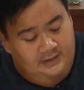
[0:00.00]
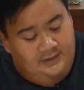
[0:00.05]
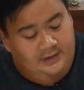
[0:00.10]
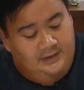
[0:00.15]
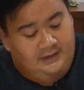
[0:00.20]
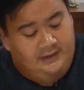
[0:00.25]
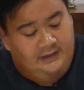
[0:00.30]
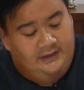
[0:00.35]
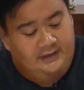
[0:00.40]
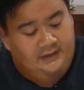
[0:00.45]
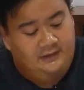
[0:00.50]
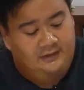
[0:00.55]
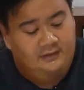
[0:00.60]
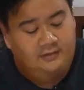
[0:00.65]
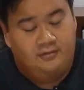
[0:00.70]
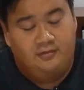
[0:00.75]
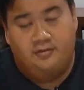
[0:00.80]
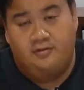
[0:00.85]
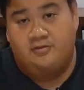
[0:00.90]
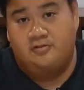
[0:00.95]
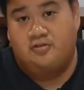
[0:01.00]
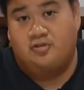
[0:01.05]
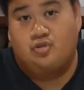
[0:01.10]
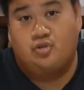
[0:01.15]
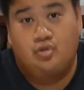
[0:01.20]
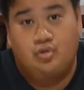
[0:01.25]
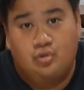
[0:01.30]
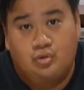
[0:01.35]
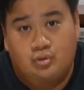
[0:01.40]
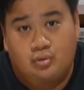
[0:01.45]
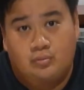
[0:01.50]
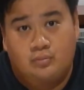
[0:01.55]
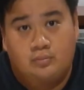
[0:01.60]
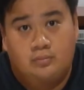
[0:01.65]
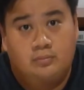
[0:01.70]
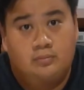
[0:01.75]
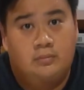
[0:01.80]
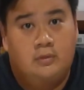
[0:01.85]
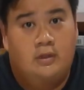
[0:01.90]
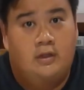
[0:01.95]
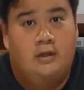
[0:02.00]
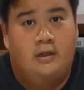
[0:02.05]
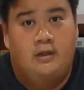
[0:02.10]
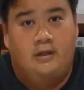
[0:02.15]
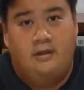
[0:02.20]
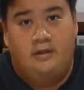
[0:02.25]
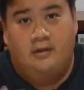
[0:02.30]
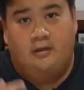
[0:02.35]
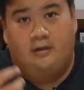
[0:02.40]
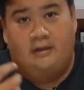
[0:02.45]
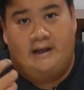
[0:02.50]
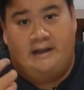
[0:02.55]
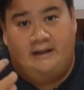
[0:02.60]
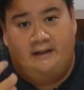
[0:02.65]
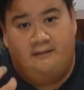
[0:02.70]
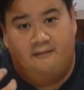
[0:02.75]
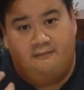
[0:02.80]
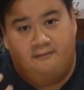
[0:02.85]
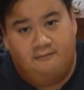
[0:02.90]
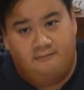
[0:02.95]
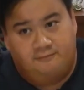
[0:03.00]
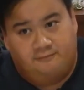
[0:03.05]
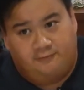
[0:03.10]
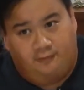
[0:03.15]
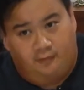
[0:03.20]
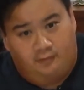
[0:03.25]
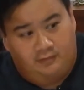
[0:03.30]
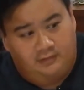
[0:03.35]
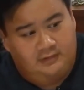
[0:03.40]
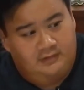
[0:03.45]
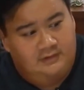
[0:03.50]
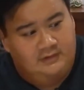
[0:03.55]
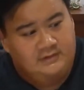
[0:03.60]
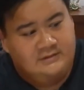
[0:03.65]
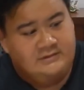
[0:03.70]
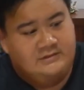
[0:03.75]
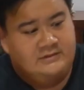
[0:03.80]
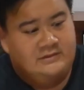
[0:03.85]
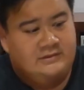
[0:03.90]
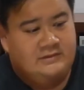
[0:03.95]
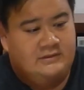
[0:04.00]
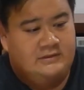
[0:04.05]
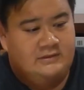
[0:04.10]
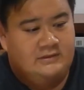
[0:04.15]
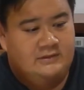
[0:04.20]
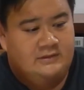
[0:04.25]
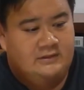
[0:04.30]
You can do your zoom, your focus,